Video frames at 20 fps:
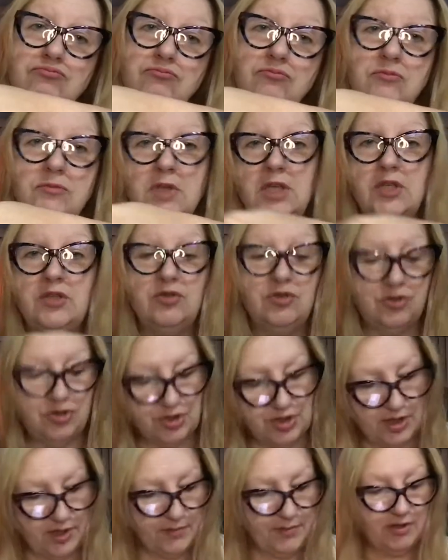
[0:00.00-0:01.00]
Not too
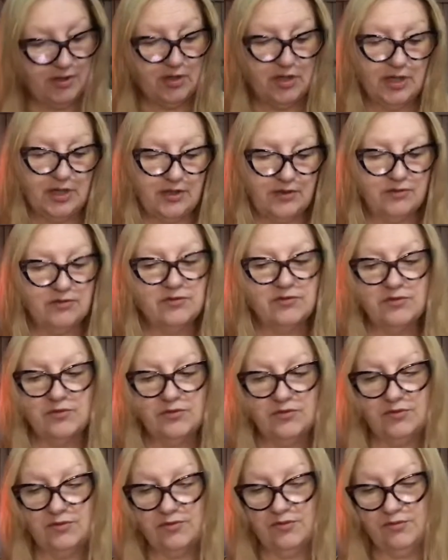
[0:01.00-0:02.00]
shabby, right?
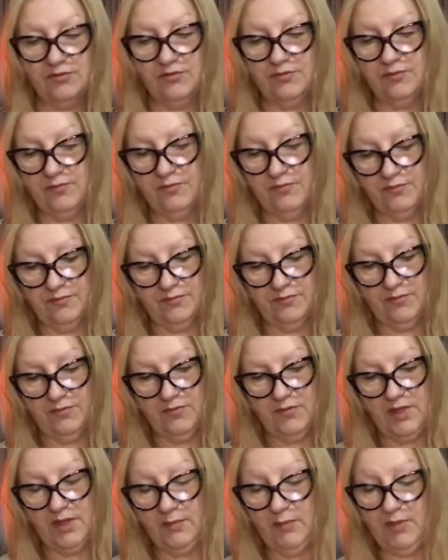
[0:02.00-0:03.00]

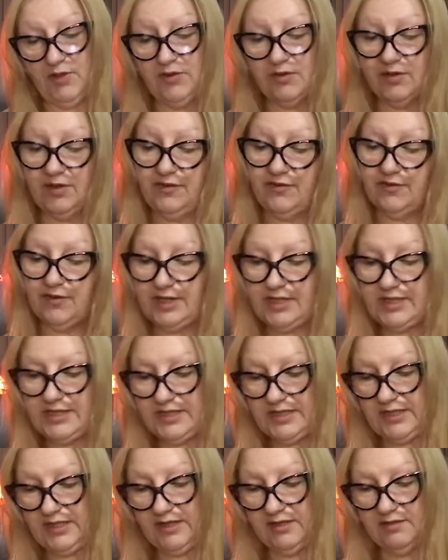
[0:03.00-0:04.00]
I mean, 3 for
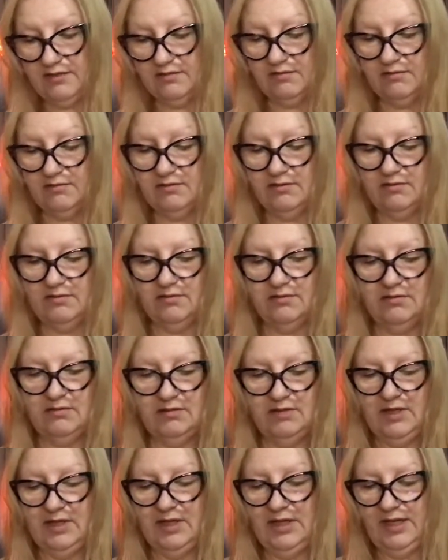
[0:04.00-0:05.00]
$18.
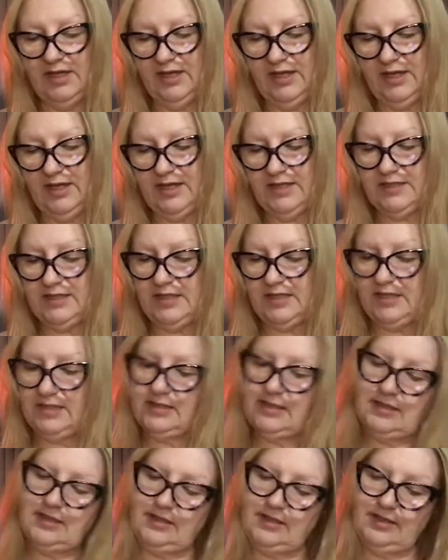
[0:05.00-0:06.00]
I guess
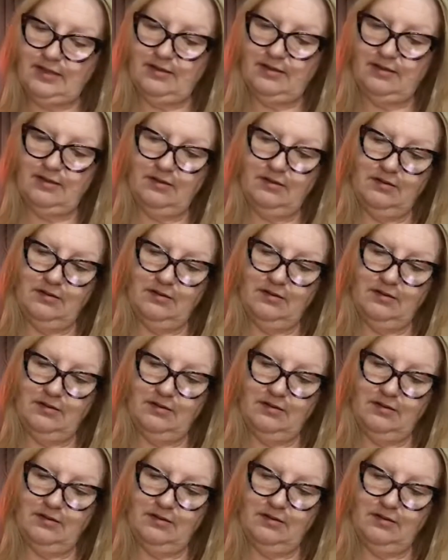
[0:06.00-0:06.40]
that's a deal.